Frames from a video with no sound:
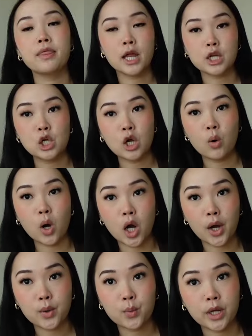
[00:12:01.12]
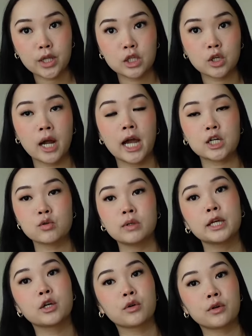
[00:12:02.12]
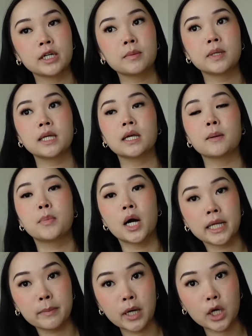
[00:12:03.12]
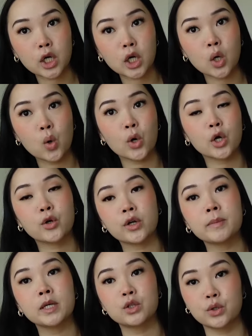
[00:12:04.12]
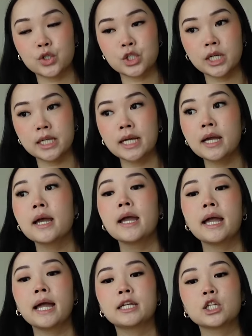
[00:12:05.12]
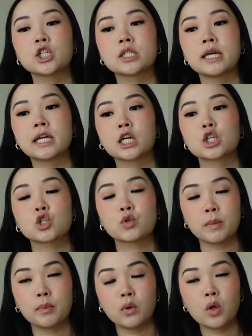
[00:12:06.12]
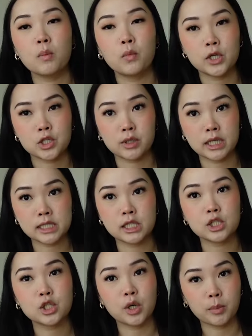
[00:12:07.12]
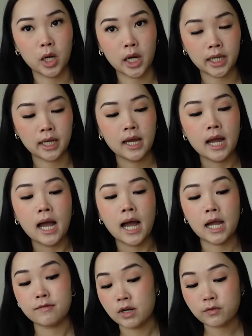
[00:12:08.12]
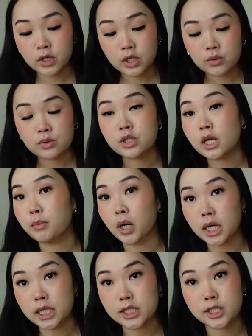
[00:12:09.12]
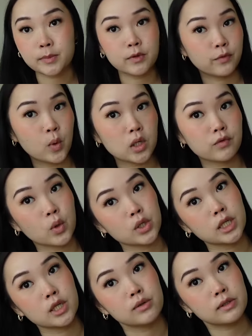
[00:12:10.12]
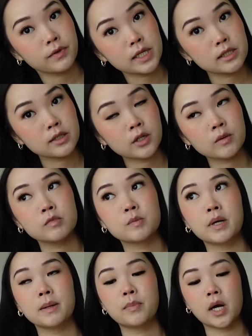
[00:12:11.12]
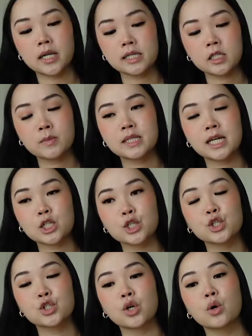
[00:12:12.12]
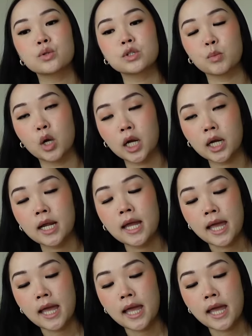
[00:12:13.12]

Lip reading: then you go on with your actual like creamy body butter or creamy lotion, and it just like triple moisturizes your body. I've never used a body serum before. Of course, I use face serums, but body serum is actually so smart.